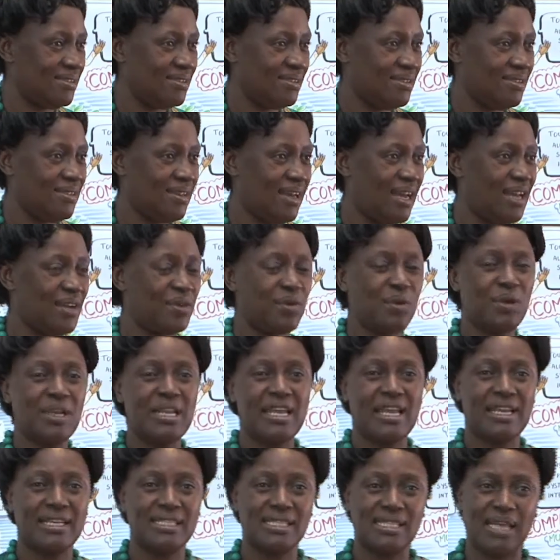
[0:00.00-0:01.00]
Issues at
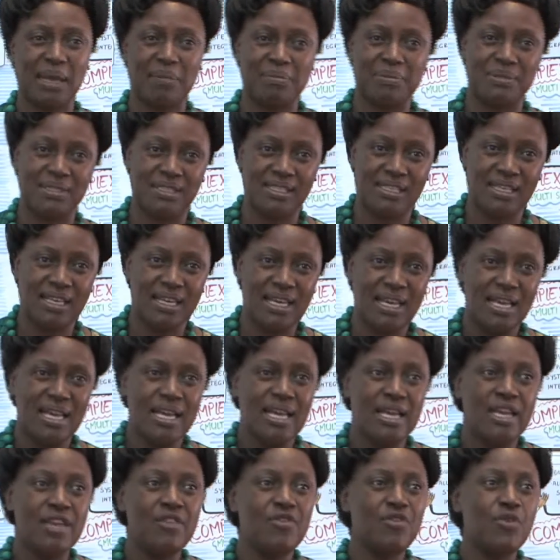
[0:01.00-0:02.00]
landscape level,
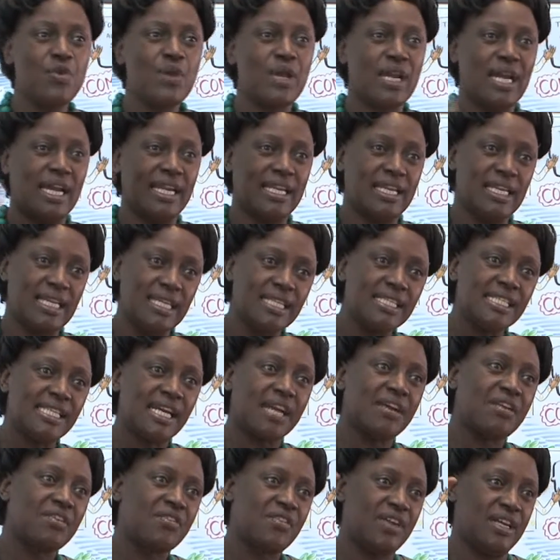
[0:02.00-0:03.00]
we are also